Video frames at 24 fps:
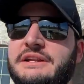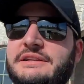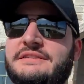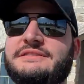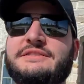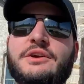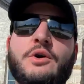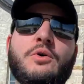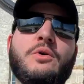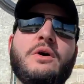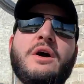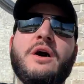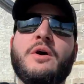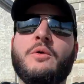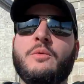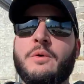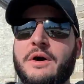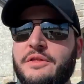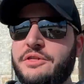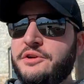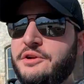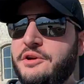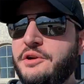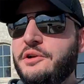So
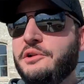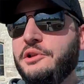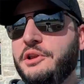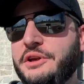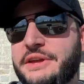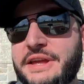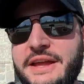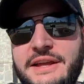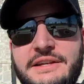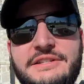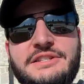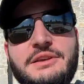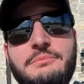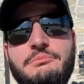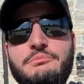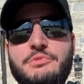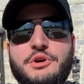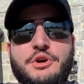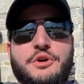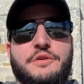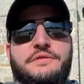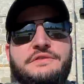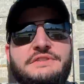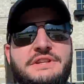whether you're looking to
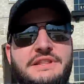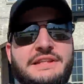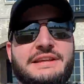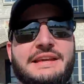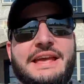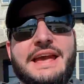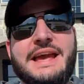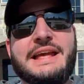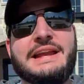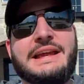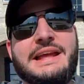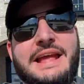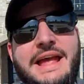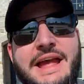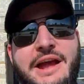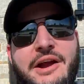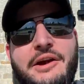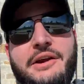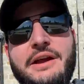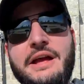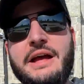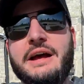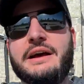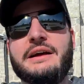move to the Katy
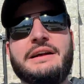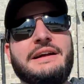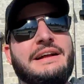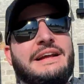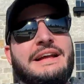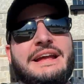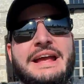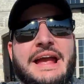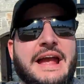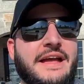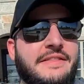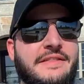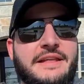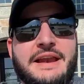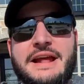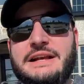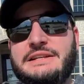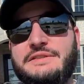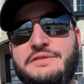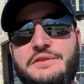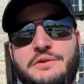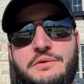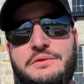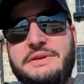area in the
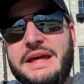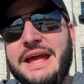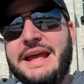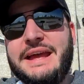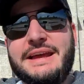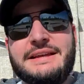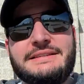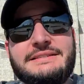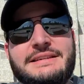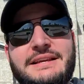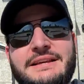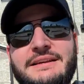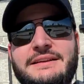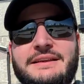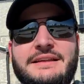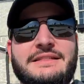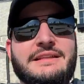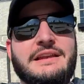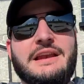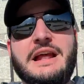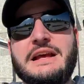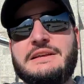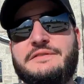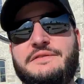next few days, in the
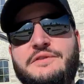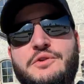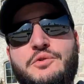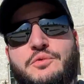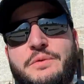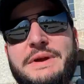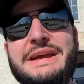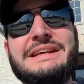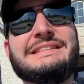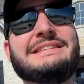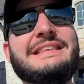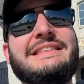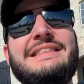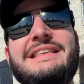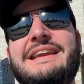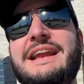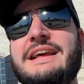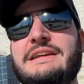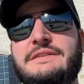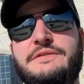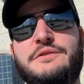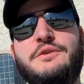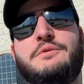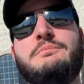next few weeks, in the
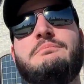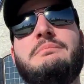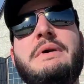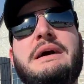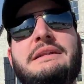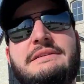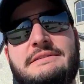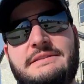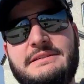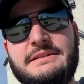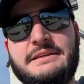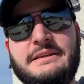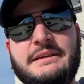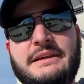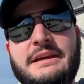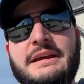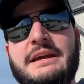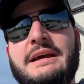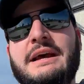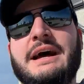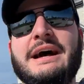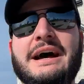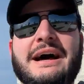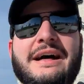next few months,
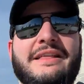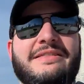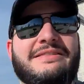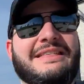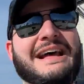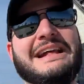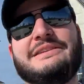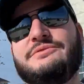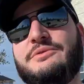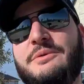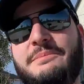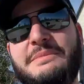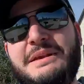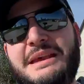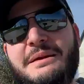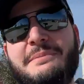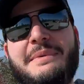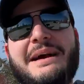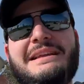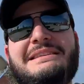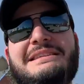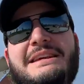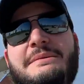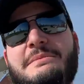that's what me and my
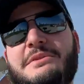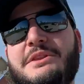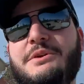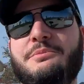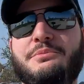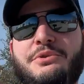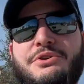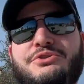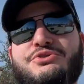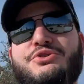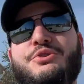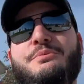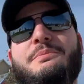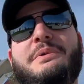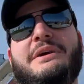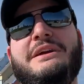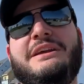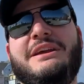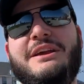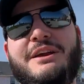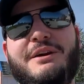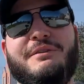team at the Bridge Group are here